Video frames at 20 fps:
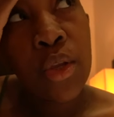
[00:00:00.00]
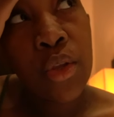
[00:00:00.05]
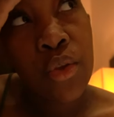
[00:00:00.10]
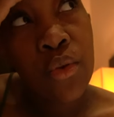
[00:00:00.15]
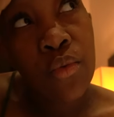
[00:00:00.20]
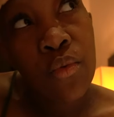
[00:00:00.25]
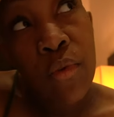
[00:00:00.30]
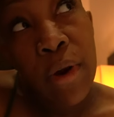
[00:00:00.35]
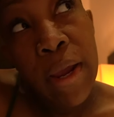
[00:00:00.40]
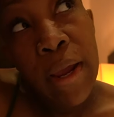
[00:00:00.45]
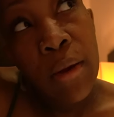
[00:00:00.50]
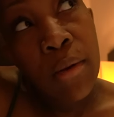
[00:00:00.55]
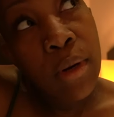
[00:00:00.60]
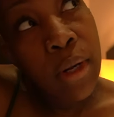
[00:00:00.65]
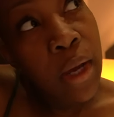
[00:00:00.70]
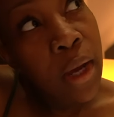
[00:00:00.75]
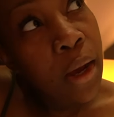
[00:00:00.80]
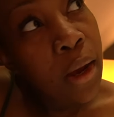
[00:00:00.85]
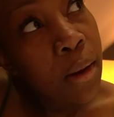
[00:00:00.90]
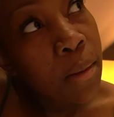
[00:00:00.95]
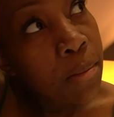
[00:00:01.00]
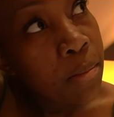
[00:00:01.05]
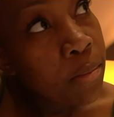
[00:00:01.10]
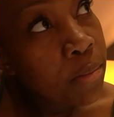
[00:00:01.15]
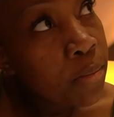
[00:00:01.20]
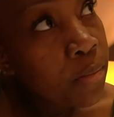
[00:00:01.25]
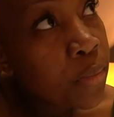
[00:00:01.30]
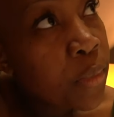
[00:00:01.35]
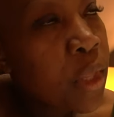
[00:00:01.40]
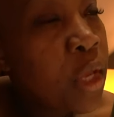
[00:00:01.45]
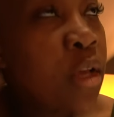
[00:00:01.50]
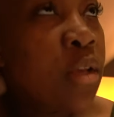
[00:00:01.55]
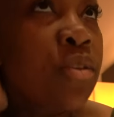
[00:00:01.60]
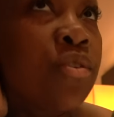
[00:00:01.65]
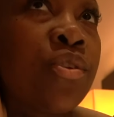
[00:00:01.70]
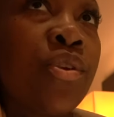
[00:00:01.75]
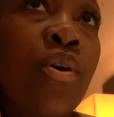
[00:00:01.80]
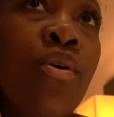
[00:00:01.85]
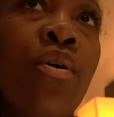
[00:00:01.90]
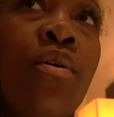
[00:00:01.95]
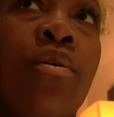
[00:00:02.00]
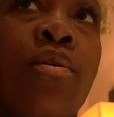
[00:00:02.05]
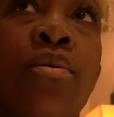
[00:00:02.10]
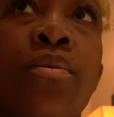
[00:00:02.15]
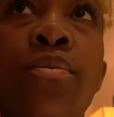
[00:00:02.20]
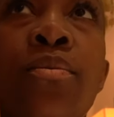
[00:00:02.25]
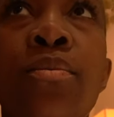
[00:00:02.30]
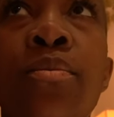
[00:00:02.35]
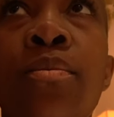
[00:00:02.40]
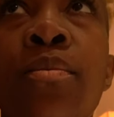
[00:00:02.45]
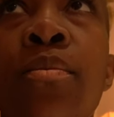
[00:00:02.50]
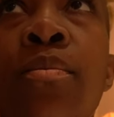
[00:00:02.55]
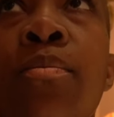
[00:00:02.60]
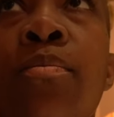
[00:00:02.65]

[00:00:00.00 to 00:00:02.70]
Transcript: you round up. So